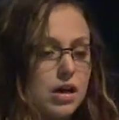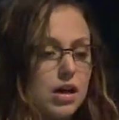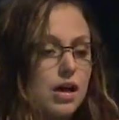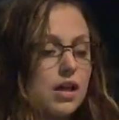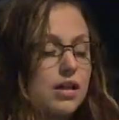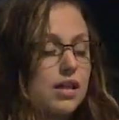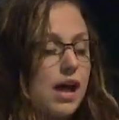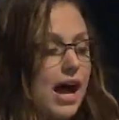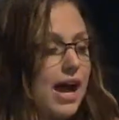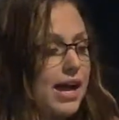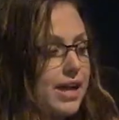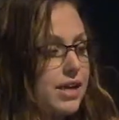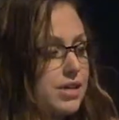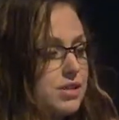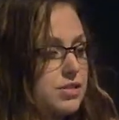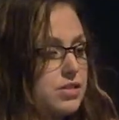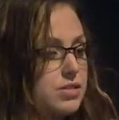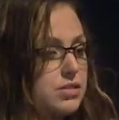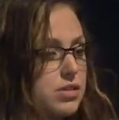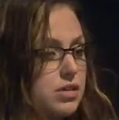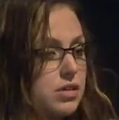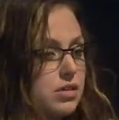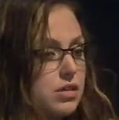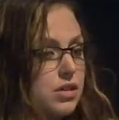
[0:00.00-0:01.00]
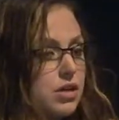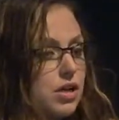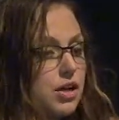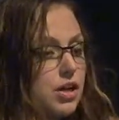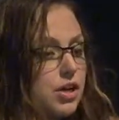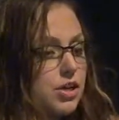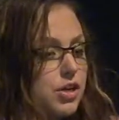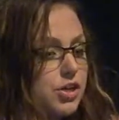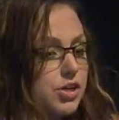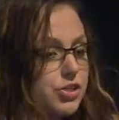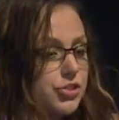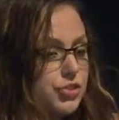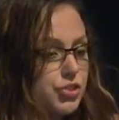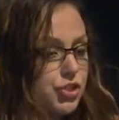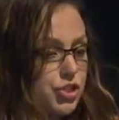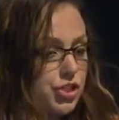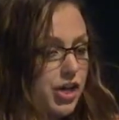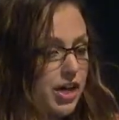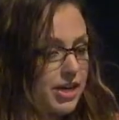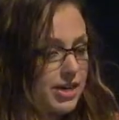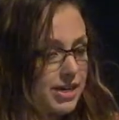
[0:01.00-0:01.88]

Elias shut